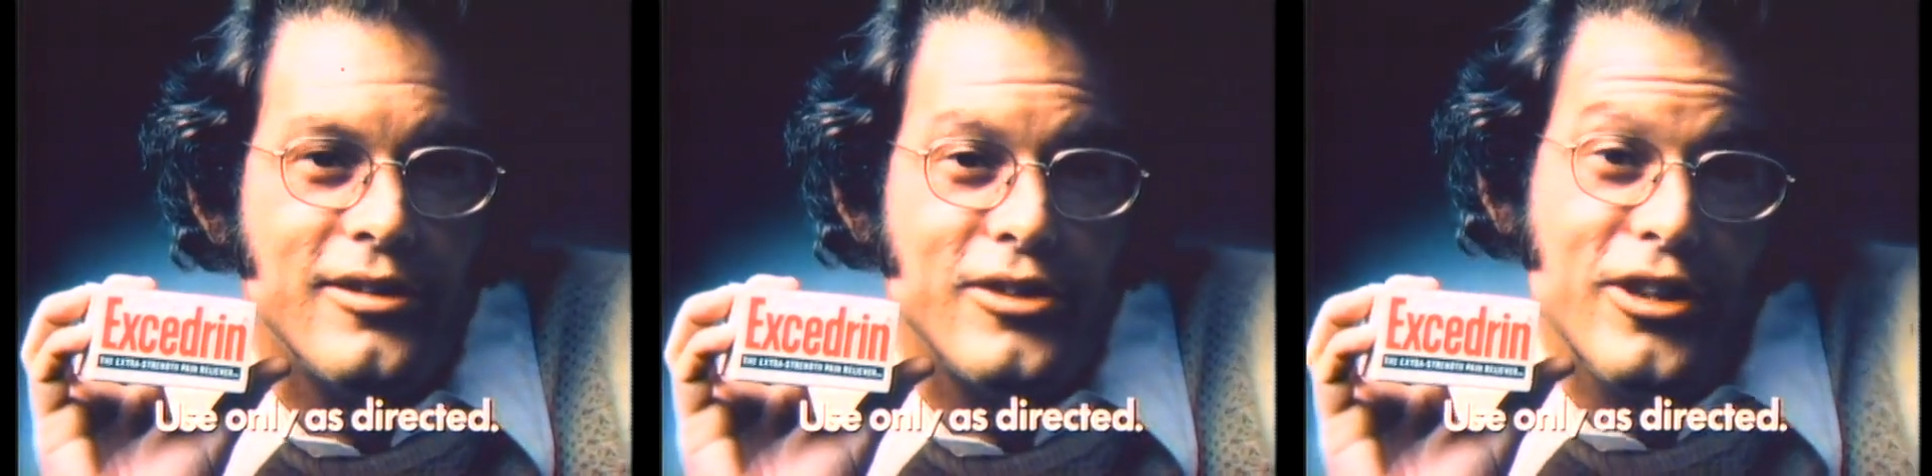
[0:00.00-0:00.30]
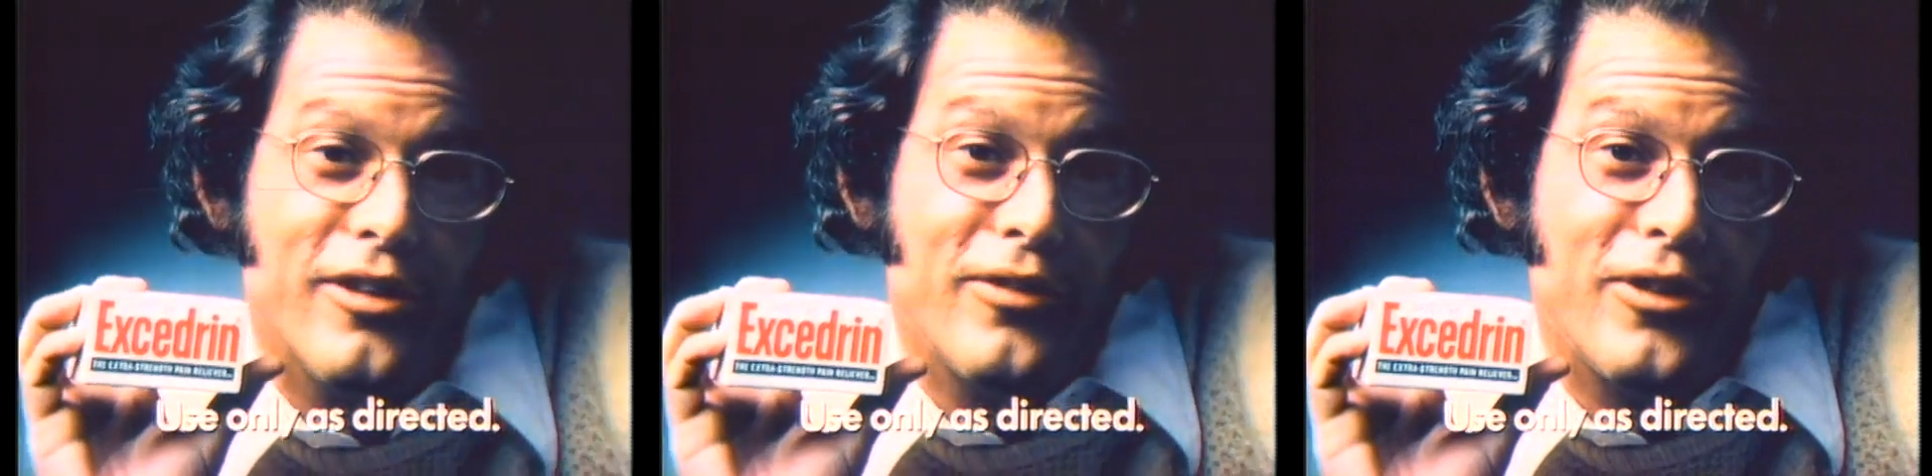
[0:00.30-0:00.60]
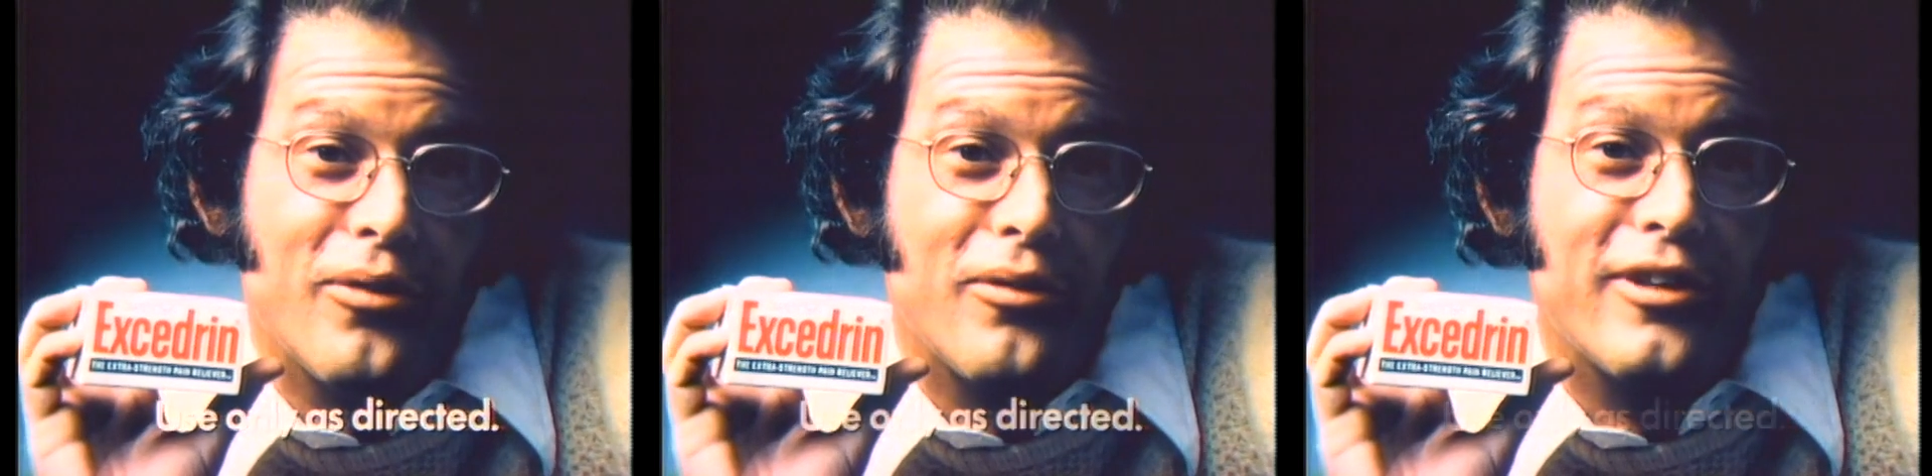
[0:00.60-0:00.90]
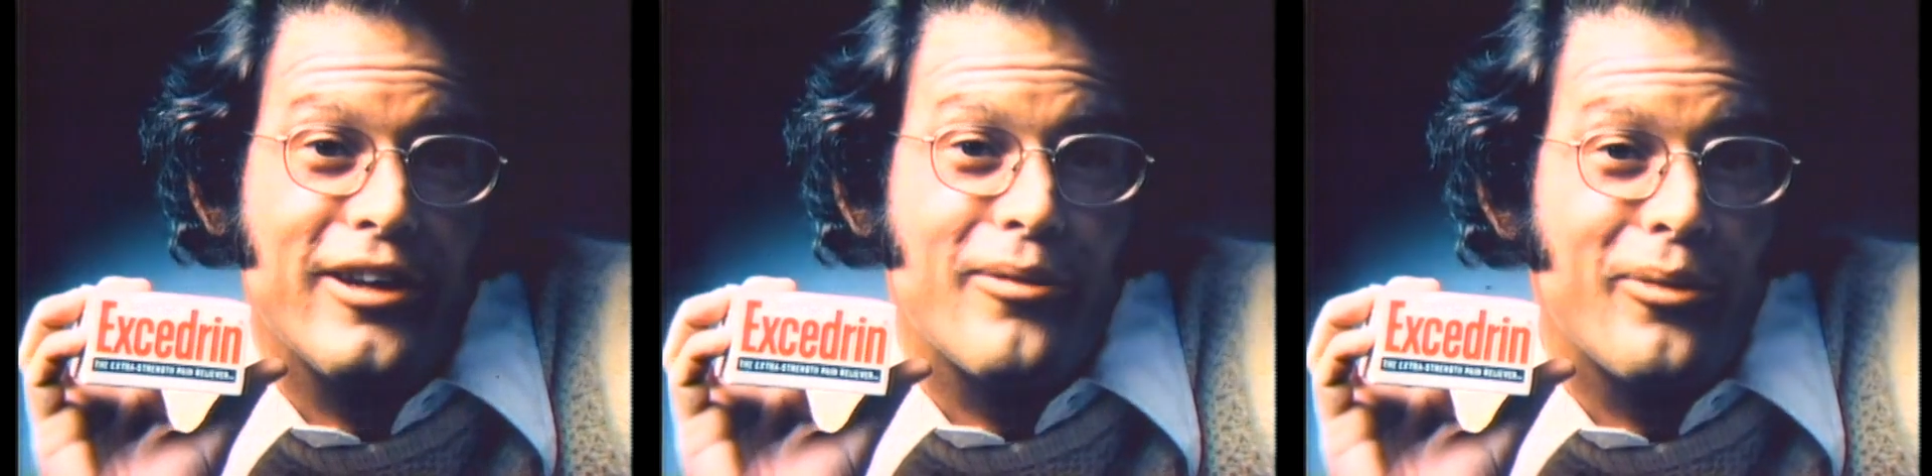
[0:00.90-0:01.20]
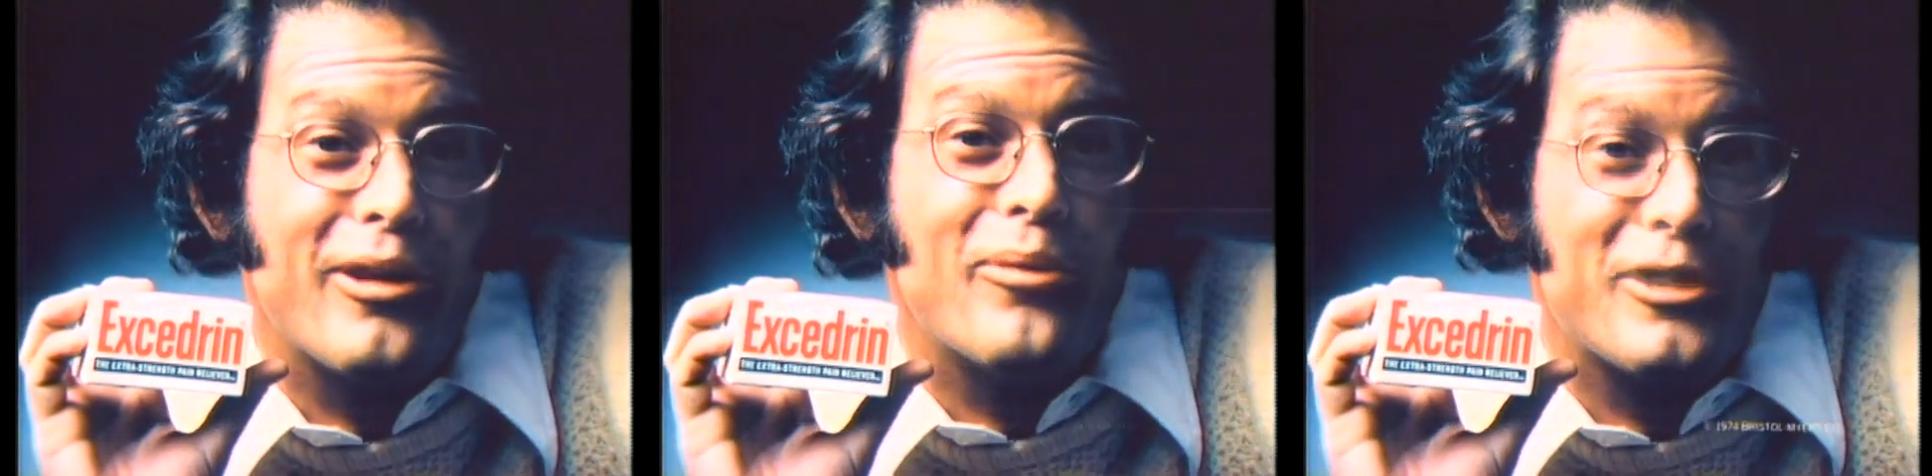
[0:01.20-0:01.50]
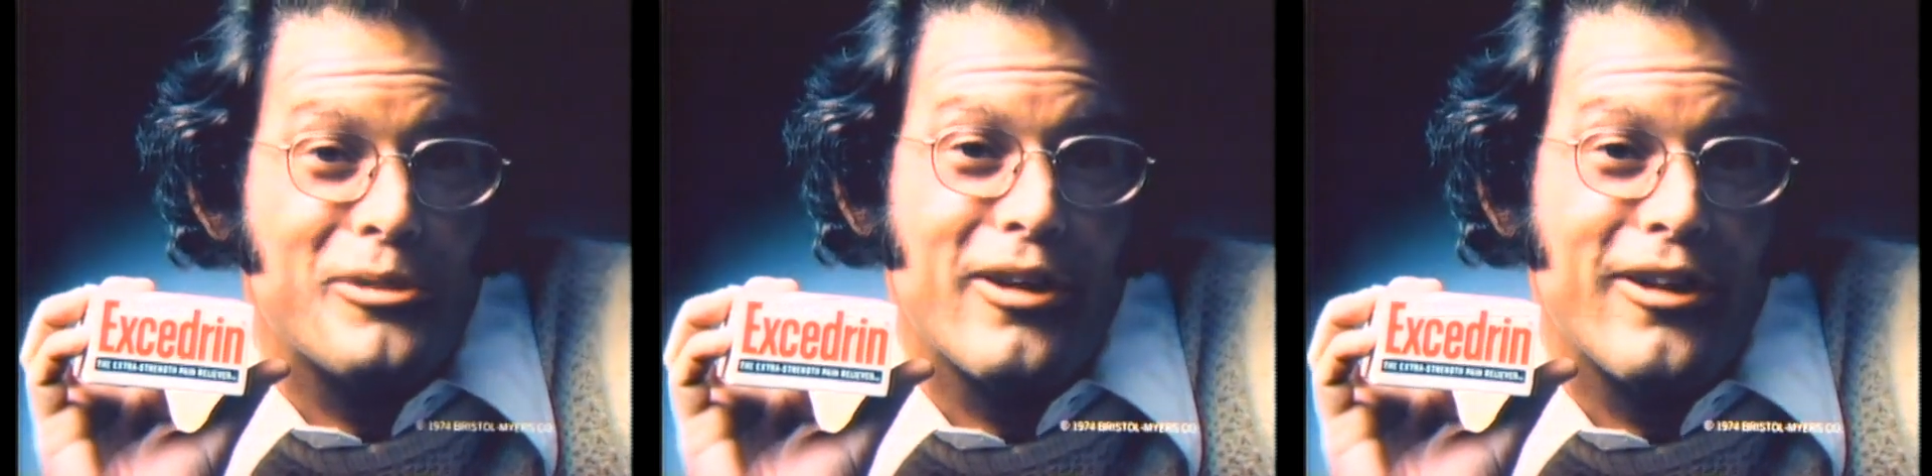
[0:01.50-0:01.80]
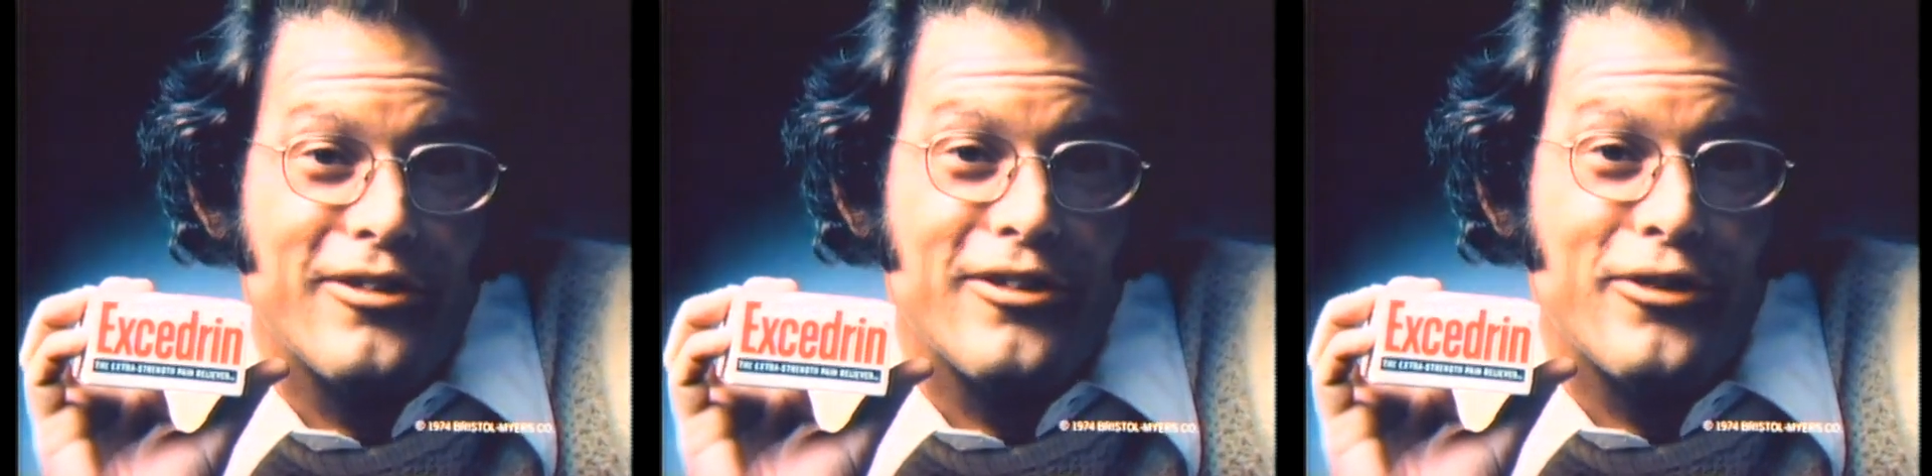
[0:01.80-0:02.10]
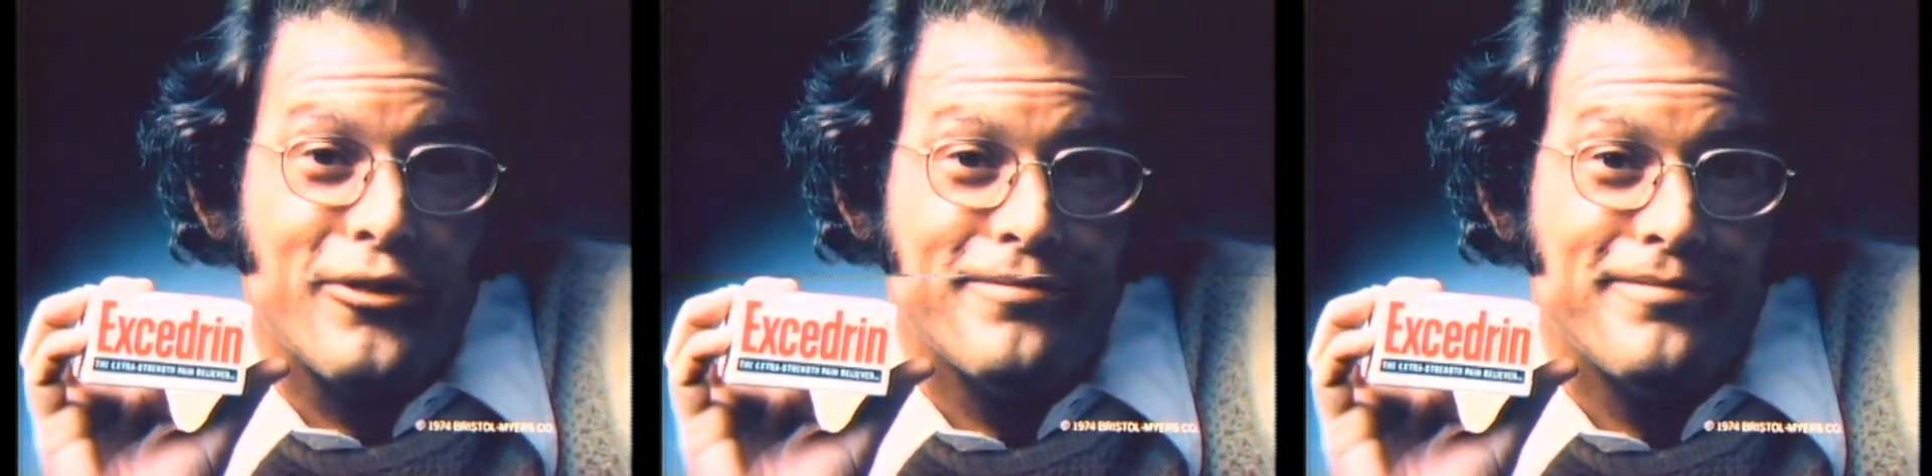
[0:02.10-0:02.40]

See if you don't think it really works better, too.